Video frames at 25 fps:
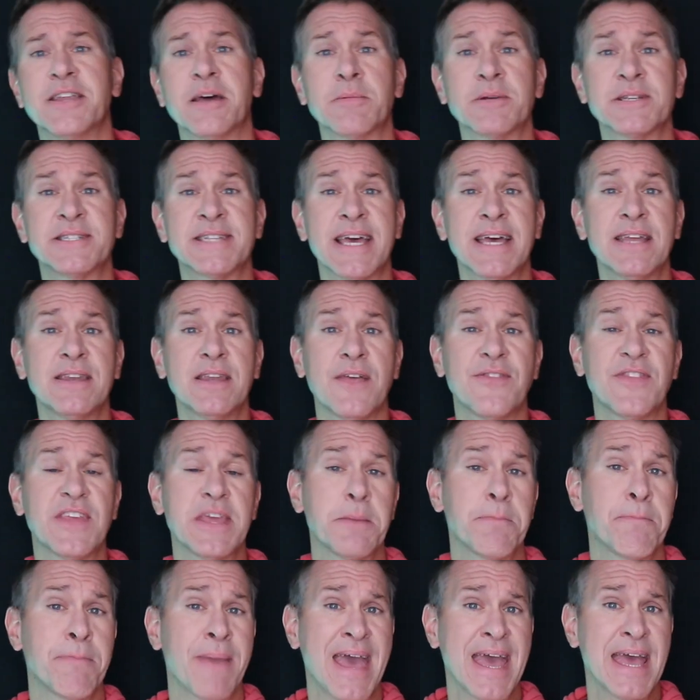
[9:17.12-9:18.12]
Number 10,
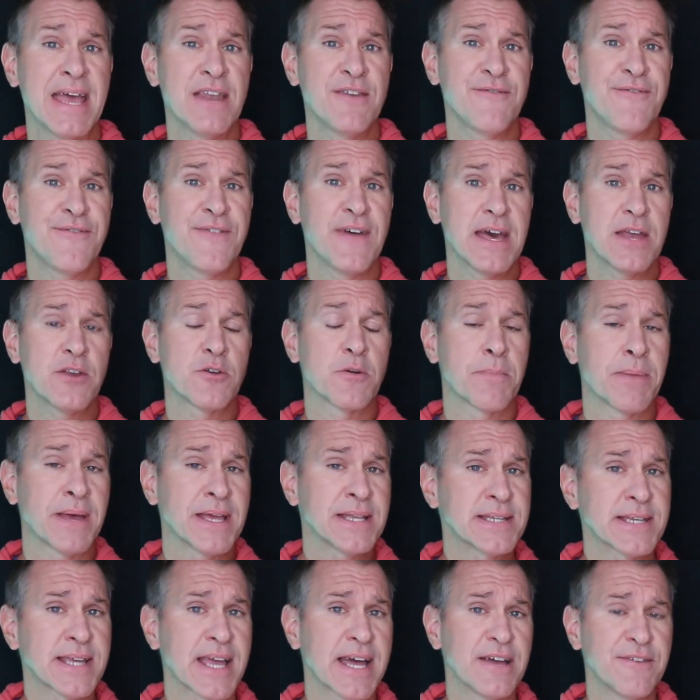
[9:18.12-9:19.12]
the PenFed or
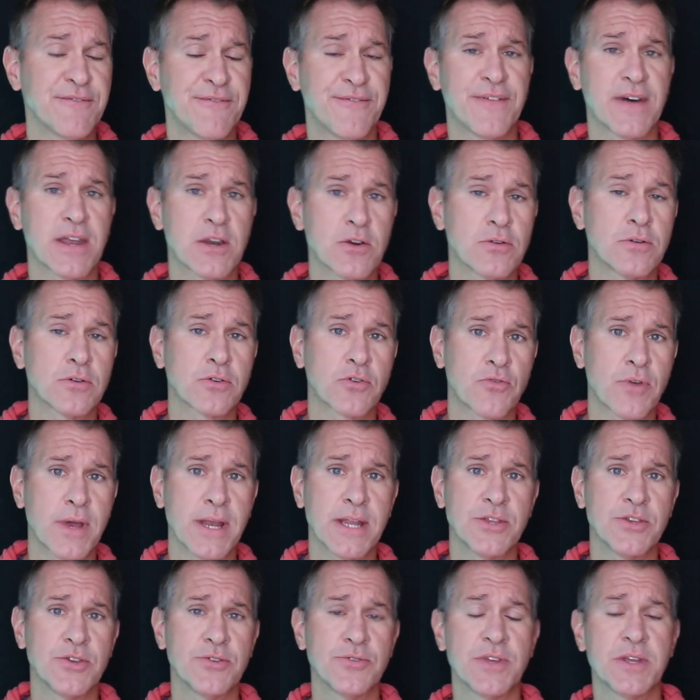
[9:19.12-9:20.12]
Pentagon Federal
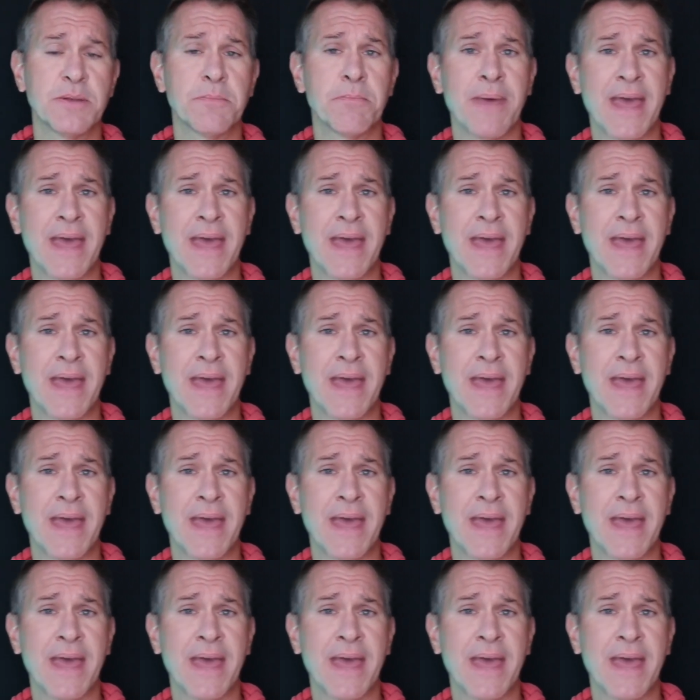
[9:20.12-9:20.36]
Credit Union